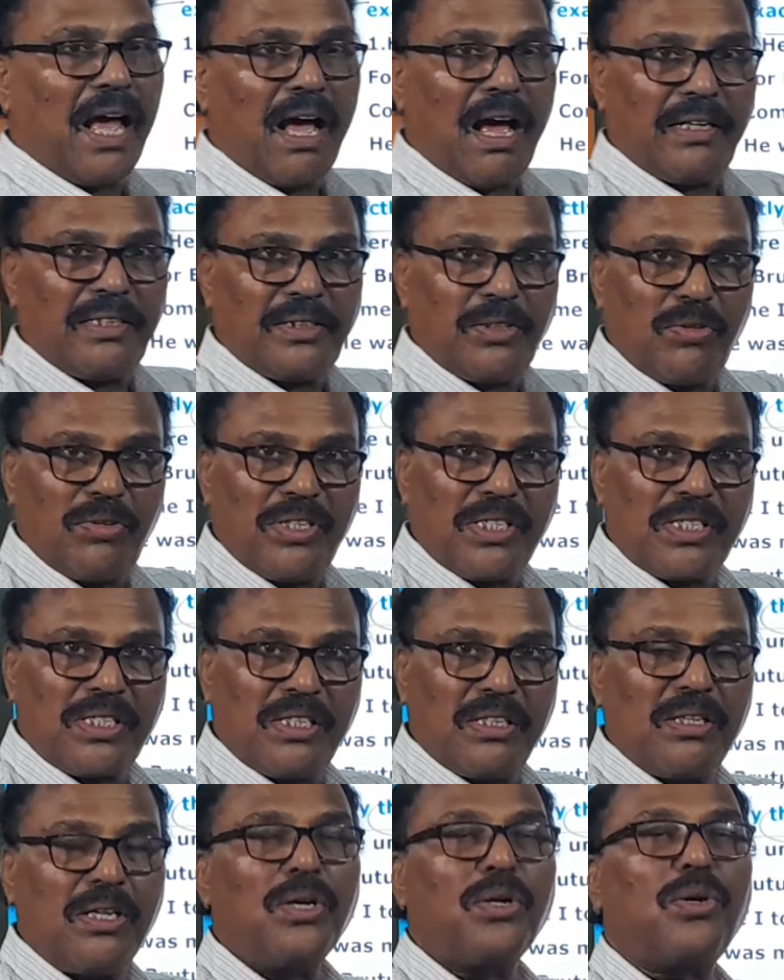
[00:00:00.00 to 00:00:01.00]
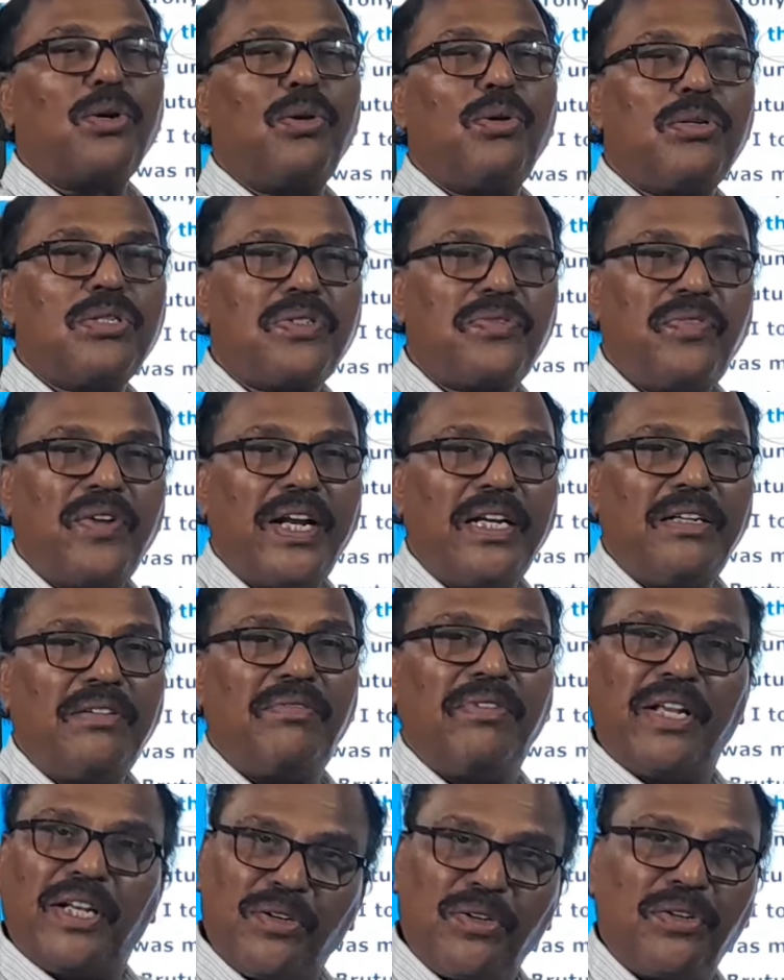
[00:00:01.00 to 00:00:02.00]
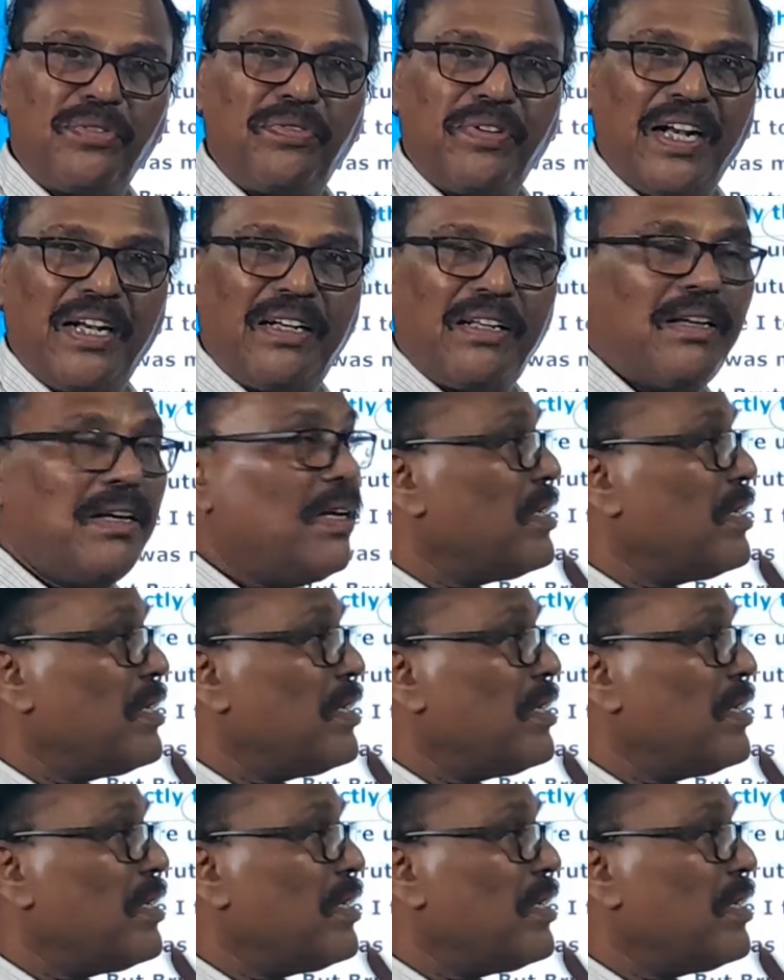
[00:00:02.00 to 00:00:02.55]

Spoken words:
Antony's close friend, very good friend.